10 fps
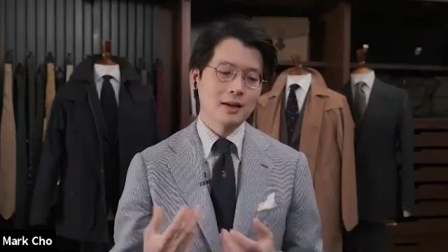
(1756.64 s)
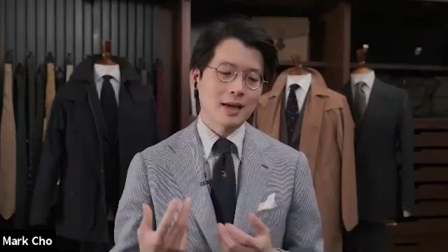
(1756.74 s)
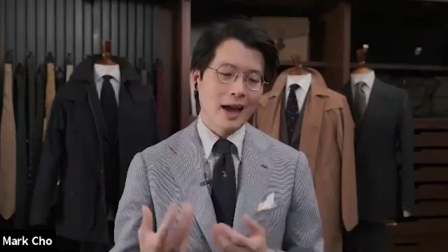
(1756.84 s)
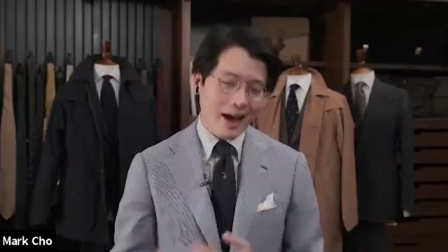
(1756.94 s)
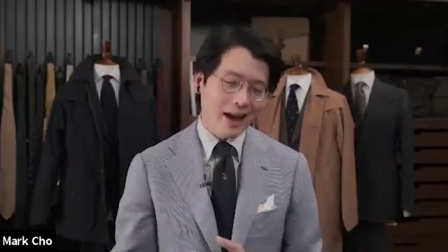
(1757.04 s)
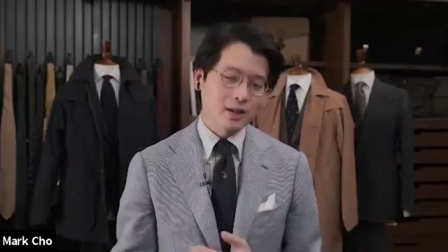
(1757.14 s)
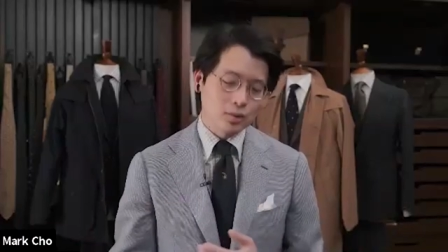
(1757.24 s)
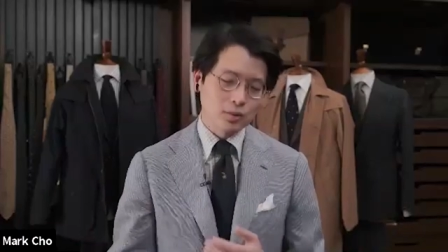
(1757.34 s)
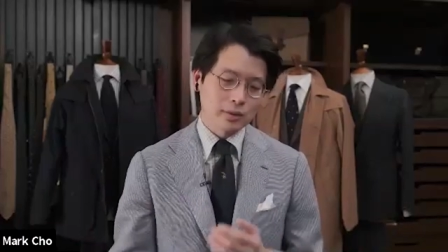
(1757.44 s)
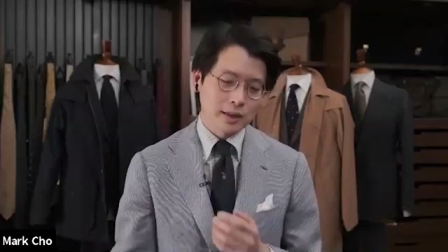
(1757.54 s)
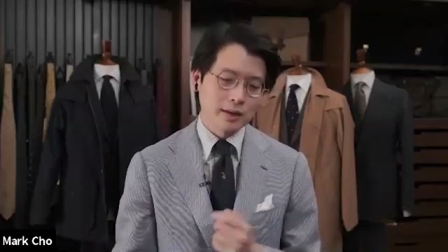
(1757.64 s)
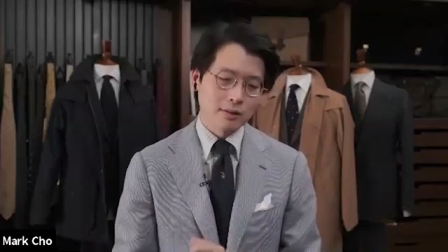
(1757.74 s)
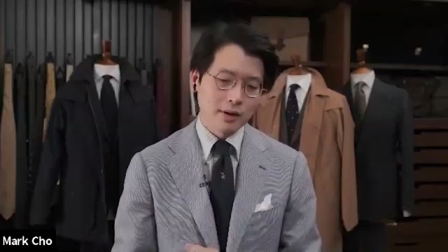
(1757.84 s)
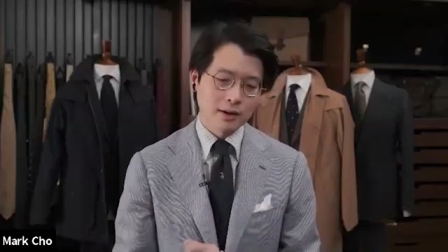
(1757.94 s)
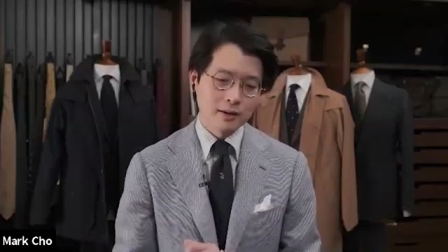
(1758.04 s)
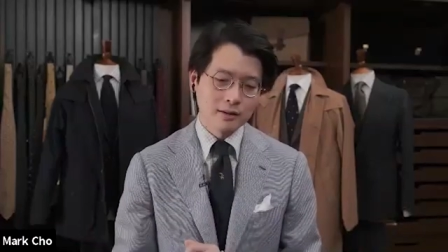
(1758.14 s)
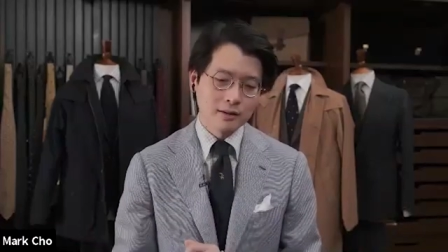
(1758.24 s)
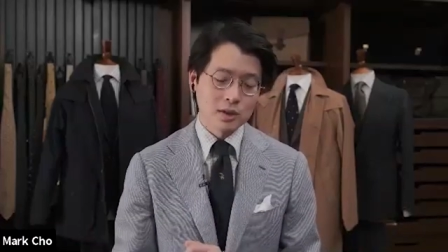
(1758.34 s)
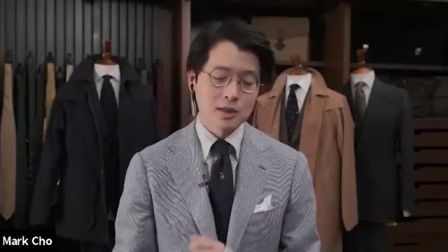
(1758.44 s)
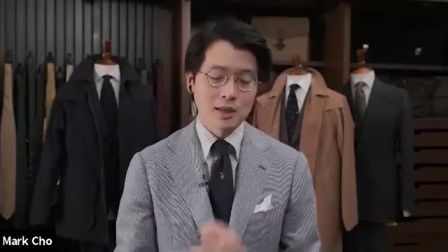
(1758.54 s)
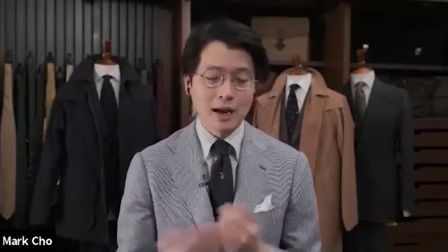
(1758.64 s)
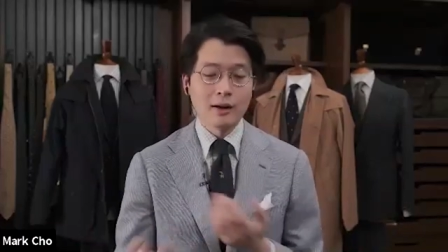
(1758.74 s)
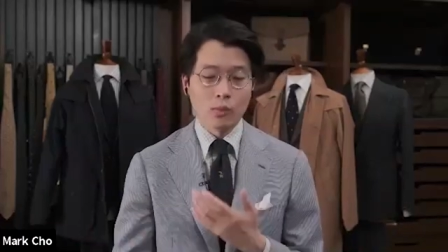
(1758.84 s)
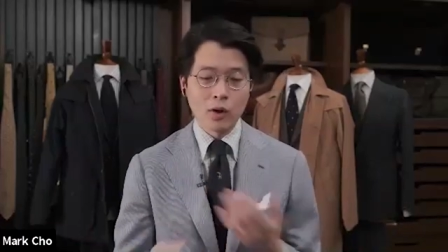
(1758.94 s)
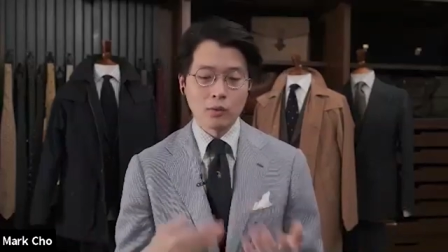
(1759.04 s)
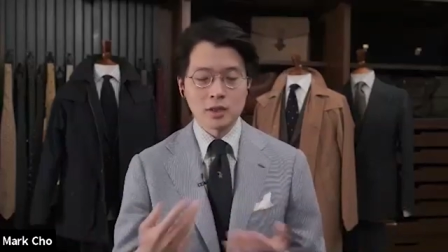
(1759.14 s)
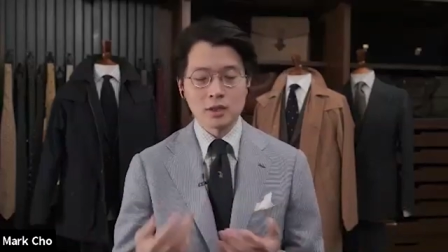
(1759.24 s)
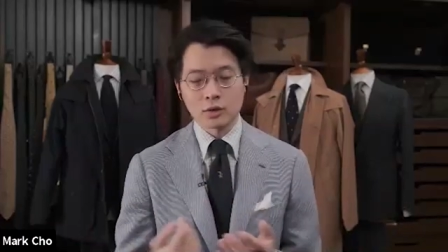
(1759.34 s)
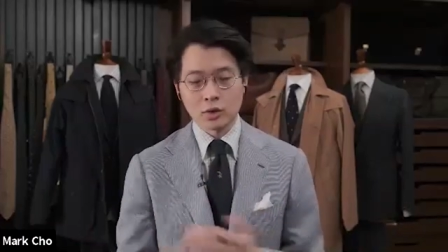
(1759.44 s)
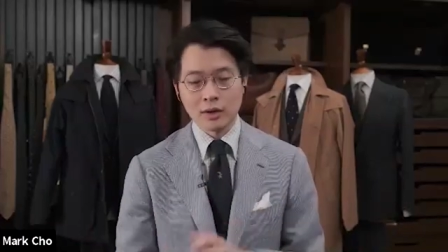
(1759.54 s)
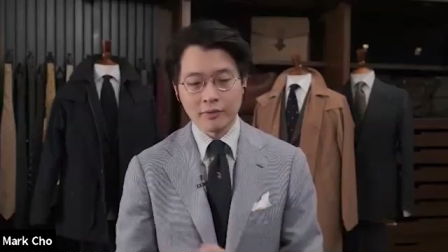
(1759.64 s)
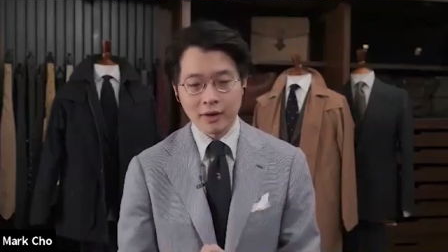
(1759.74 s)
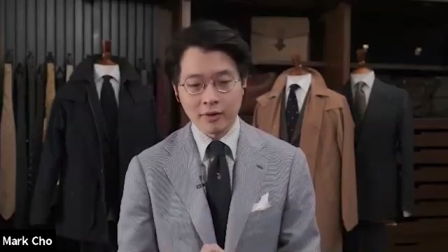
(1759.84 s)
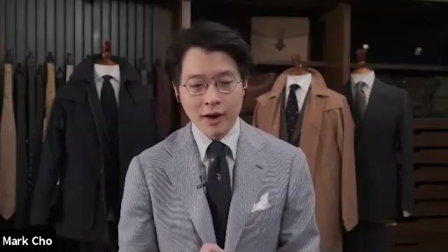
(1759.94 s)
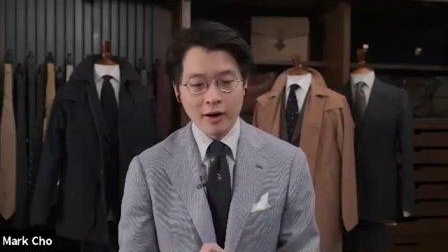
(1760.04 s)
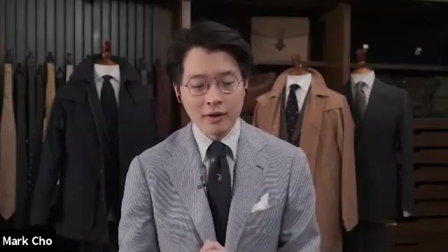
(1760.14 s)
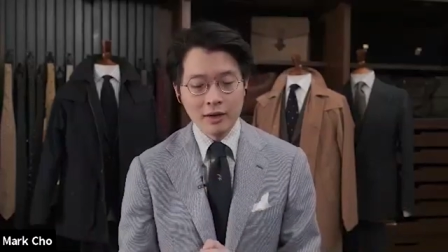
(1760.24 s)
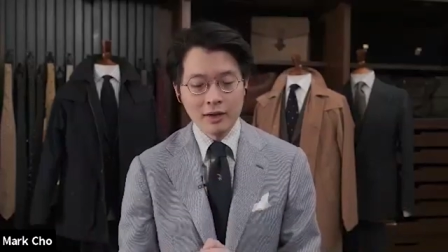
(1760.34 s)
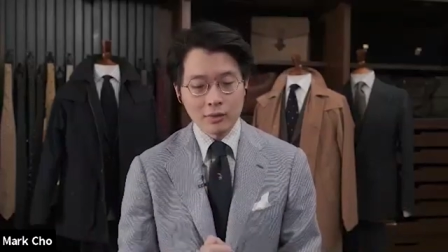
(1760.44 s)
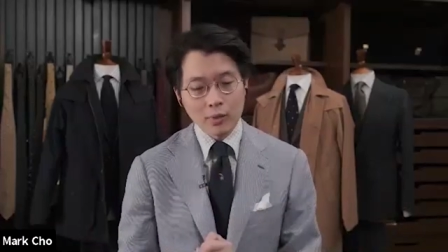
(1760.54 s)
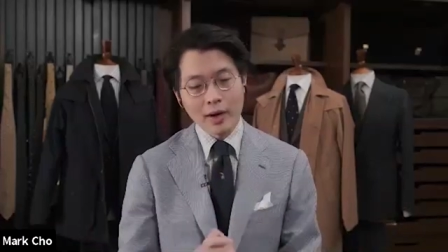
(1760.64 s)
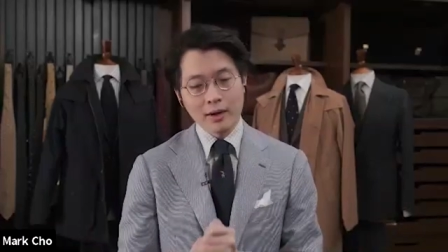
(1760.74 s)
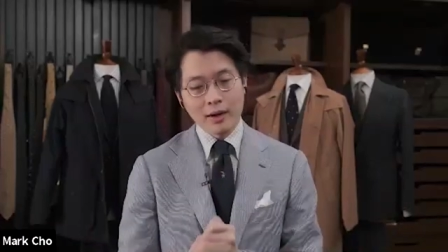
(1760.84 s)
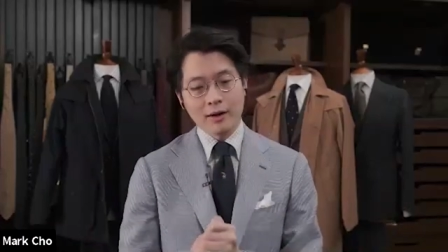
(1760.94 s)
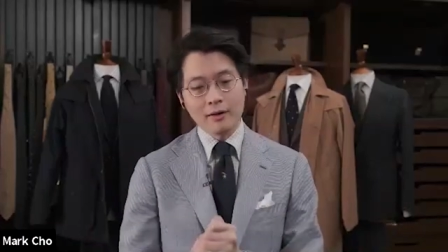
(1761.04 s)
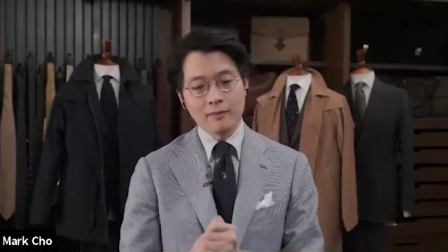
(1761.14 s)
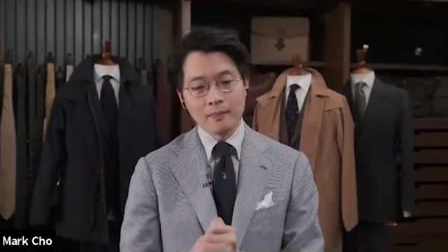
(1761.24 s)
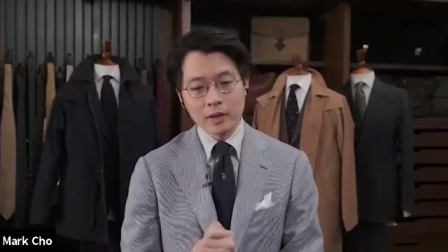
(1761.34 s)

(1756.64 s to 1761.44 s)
casual tailoring, which is kind of what we're still trying to figure out right now.